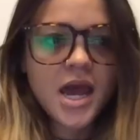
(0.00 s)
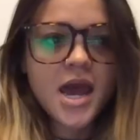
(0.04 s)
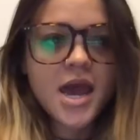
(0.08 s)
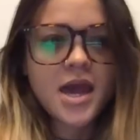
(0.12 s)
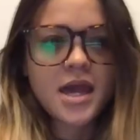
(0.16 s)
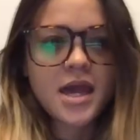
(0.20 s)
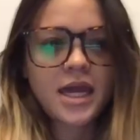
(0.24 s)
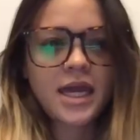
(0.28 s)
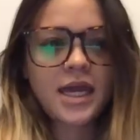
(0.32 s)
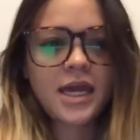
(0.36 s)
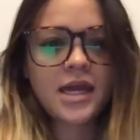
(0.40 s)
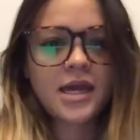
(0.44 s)

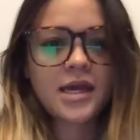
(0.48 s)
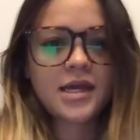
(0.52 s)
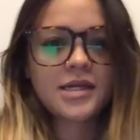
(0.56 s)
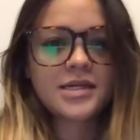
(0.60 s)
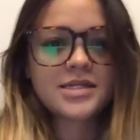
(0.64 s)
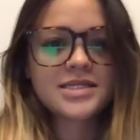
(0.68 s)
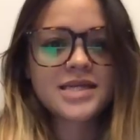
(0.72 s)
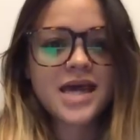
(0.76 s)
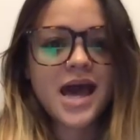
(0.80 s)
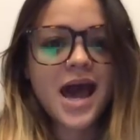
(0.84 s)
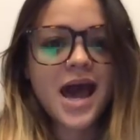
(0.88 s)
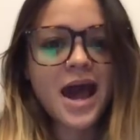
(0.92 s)

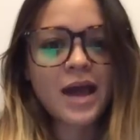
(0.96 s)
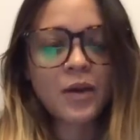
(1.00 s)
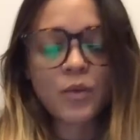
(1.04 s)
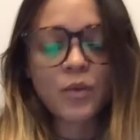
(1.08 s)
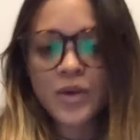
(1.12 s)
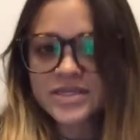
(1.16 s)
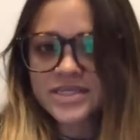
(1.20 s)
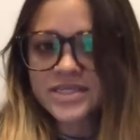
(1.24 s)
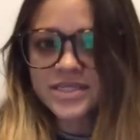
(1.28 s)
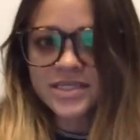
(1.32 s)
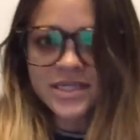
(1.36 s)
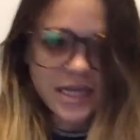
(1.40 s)
and i
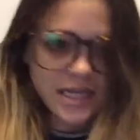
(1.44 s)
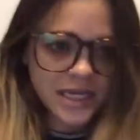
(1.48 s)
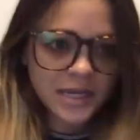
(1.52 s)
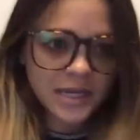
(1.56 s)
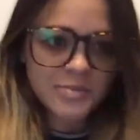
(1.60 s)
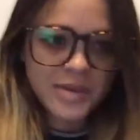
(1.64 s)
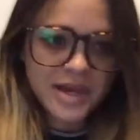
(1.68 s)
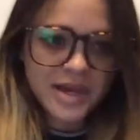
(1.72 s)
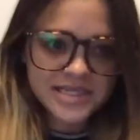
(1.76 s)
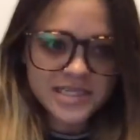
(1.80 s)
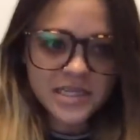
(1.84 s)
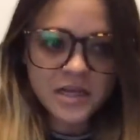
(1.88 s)
wasn't taking
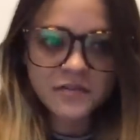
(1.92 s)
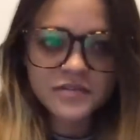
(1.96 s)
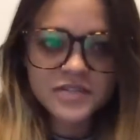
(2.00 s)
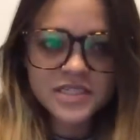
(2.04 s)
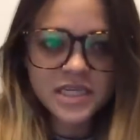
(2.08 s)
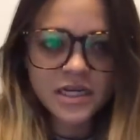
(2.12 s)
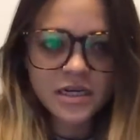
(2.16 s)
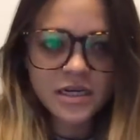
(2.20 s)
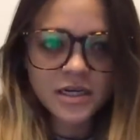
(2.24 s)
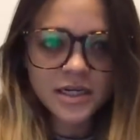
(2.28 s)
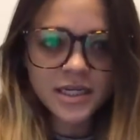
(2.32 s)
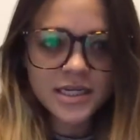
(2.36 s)
myself
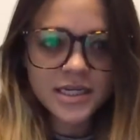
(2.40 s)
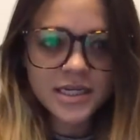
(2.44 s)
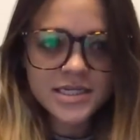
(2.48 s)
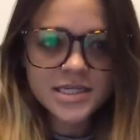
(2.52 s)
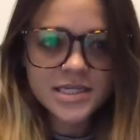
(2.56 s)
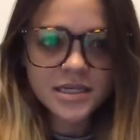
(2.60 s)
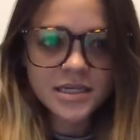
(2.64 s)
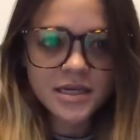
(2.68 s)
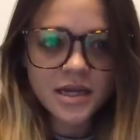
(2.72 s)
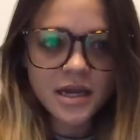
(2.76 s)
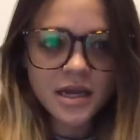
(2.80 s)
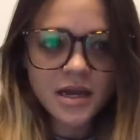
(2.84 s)
serious
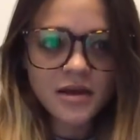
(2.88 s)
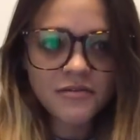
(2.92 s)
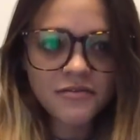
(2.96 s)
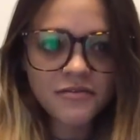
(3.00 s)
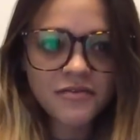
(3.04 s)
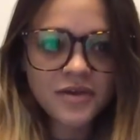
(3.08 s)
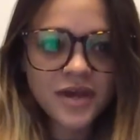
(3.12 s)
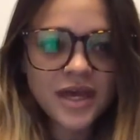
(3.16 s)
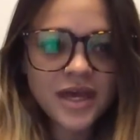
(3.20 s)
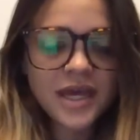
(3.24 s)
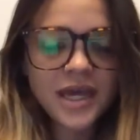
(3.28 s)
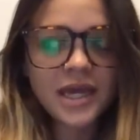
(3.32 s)
enough
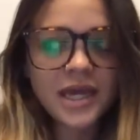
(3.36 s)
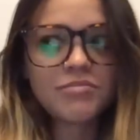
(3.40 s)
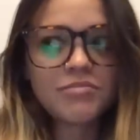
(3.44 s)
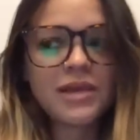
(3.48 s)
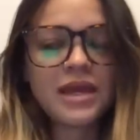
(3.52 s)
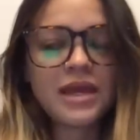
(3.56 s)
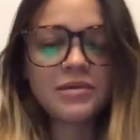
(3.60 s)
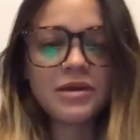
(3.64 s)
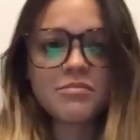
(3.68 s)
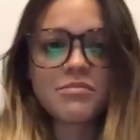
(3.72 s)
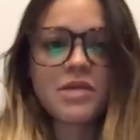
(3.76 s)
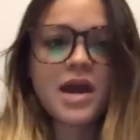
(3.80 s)
and
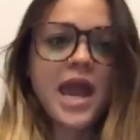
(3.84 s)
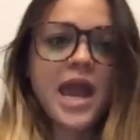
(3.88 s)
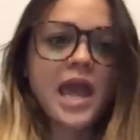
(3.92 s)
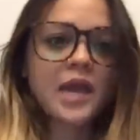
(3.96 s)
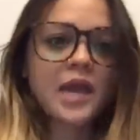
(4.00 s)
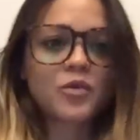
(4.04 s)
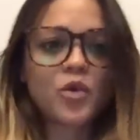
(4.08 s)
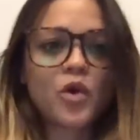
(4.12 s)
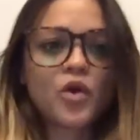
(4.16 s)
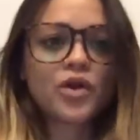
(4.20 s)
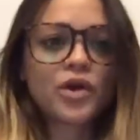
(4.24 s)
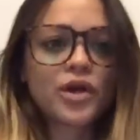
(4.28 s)
maybe my
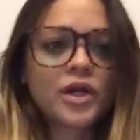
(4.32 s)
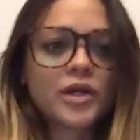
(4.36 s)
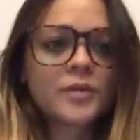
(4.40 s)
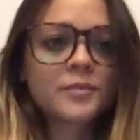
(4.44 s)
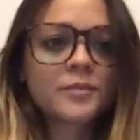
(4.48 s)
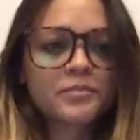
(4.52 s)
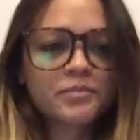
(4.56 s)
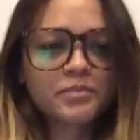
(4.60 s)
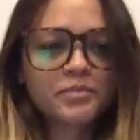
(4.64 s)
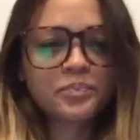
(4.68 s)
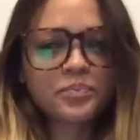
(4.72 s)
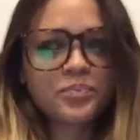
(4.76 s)
enroller
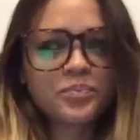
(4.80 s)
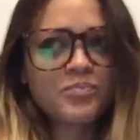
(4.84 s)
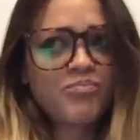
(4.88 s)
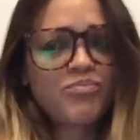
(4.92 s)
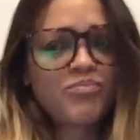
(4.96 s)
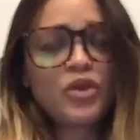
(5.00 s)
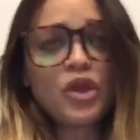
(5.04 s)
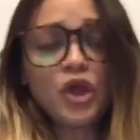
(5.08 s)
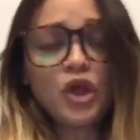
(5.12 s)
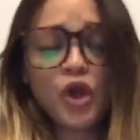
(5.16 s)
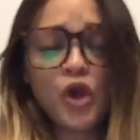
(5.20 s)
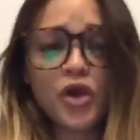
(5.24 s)

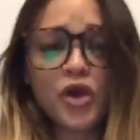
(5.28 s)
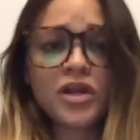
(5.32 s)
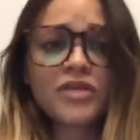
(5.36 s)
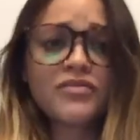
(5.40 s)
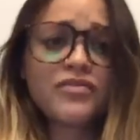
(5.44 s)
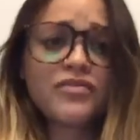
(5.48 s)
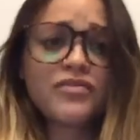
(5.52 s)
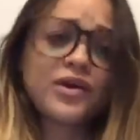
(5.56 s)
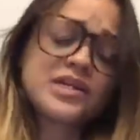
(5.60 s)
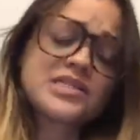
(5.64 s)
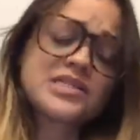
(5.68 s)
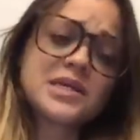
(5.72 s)
could have
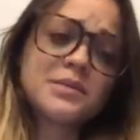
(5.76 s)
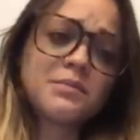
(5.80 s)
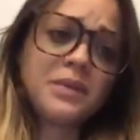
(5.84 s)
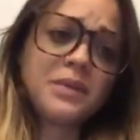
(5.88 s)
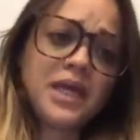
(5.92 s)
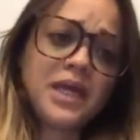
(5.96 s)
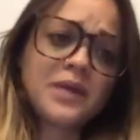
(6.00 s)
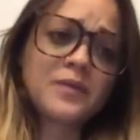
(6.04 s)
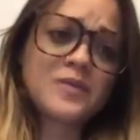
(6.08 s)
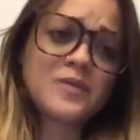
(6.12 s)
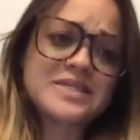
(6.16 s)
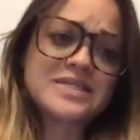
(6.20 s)
looked at me
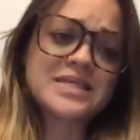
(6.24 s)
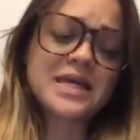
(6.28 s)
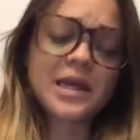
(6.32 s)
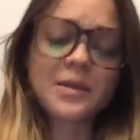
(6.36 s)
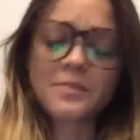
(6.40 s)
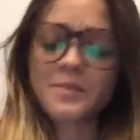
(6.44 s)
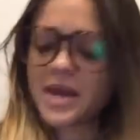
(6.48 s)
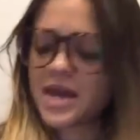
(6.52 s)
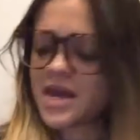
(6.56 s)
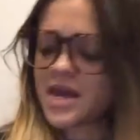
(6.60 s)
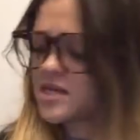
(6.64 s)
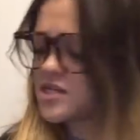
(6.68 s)
and was like,
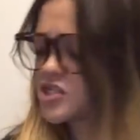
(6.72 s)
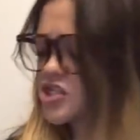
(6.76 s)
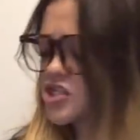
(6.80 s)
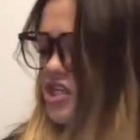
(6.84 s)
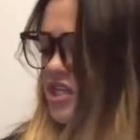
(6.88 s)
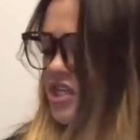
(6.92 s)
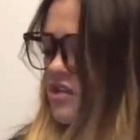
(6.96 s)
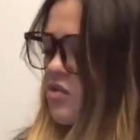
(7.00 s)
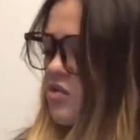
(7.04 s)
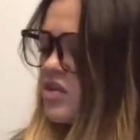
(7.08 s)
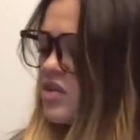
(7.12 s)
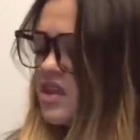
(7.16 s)
man,
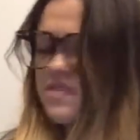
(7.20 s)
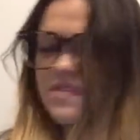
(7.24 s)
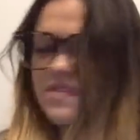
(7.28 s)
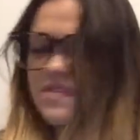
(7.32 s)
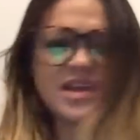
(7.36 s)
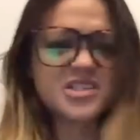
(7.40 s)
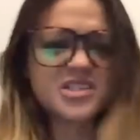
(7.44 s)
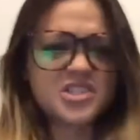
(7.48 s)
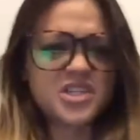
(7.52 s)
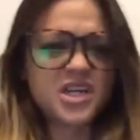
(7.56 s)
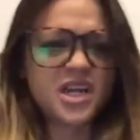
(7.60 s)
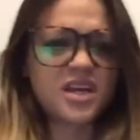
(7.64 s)
she only
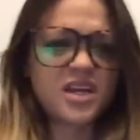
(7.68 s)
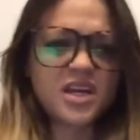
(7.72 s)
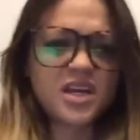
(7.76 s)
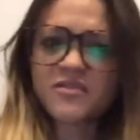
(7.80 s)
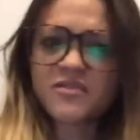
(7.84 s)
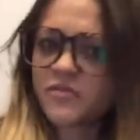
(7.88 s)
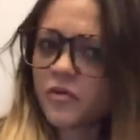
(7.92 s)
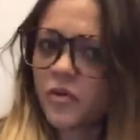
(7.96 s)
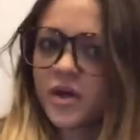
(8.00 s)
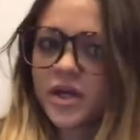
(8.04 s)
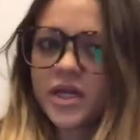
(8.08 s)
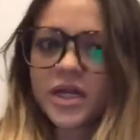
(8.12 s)
thinks she can hit
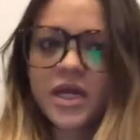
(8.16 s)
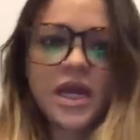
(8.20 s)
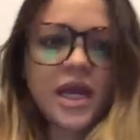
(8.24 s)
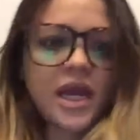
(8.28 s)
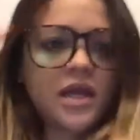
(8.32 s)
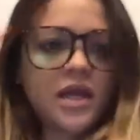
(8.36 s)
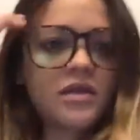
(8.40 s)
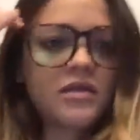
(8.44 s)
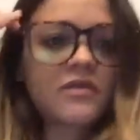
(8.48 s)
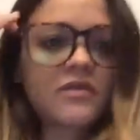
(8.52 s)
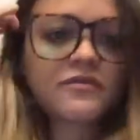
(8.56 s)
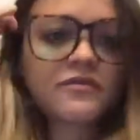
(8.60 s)
40K
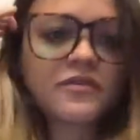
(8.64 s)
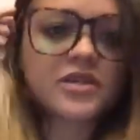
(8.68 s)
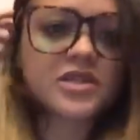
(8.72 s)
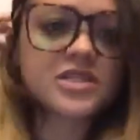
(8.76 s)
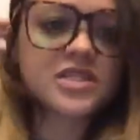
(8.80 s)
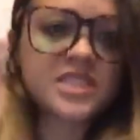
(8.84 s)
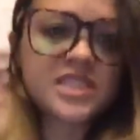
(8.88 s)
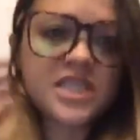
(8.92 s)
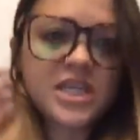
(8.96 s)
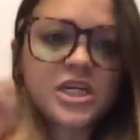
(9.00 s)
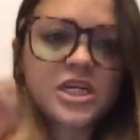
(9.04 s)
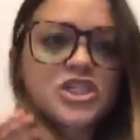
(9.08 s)
in the
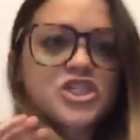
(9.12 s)
first year.